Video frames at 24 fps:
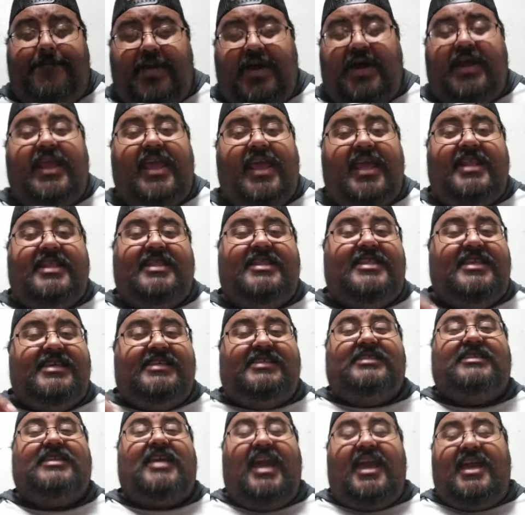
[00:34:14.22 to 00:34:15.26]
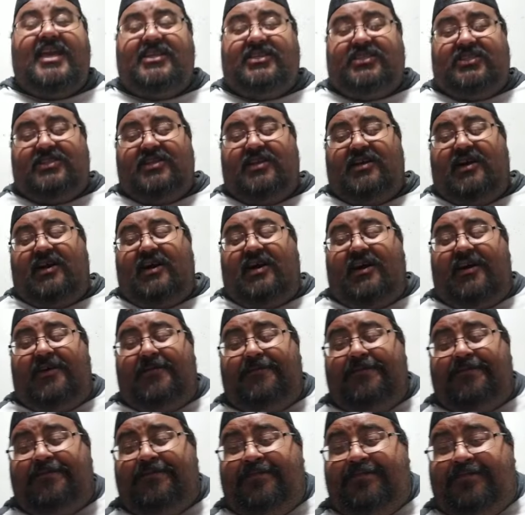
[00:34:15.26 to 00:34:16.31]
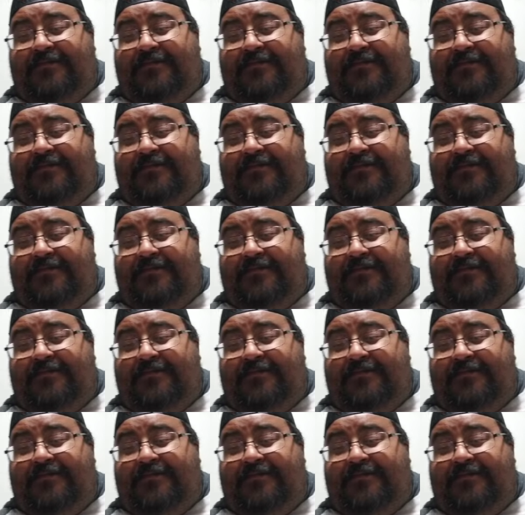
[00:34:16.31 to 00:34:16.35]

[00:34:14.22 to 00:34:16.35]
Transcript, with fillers: but in this case, um,